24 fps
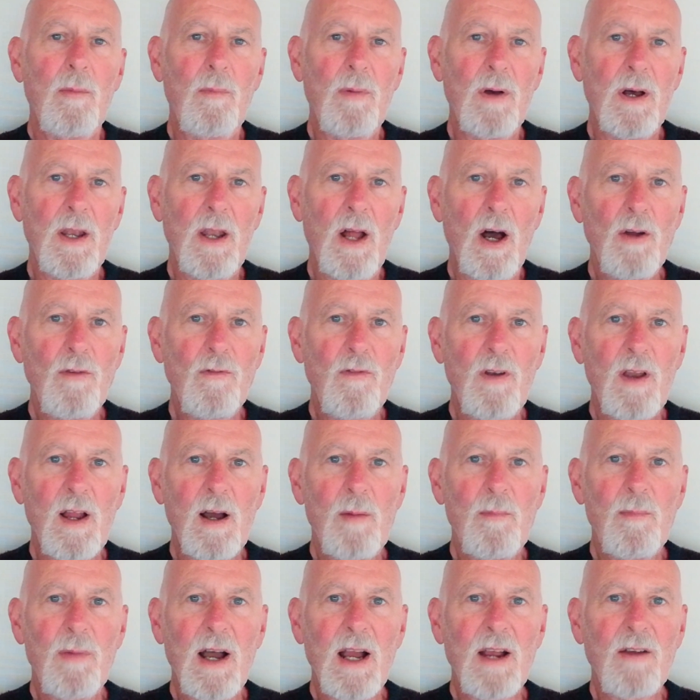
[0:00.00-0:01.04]
but hopefully
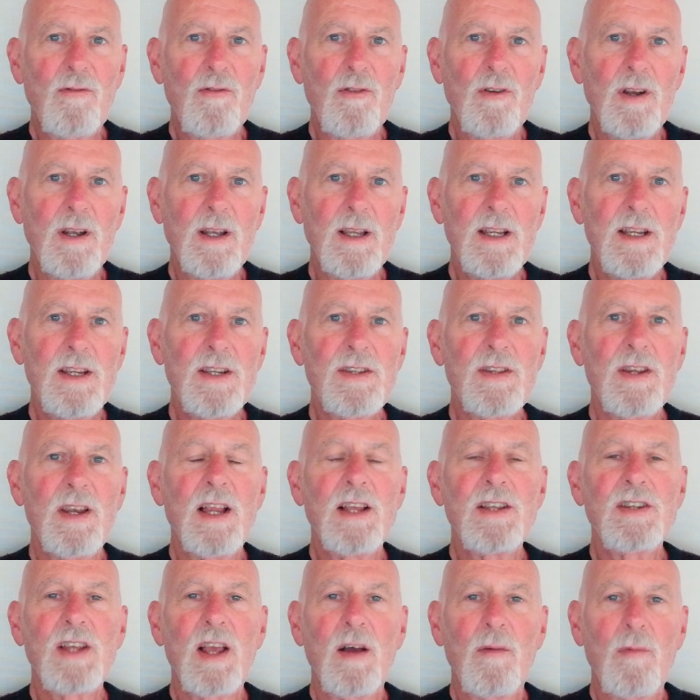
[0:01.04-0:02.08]
I'm back for at least the
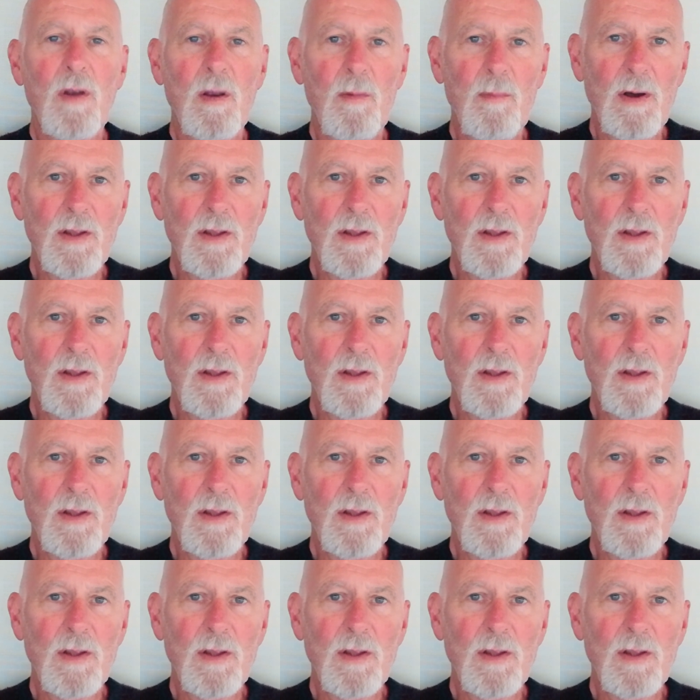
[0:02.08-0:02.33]
next couple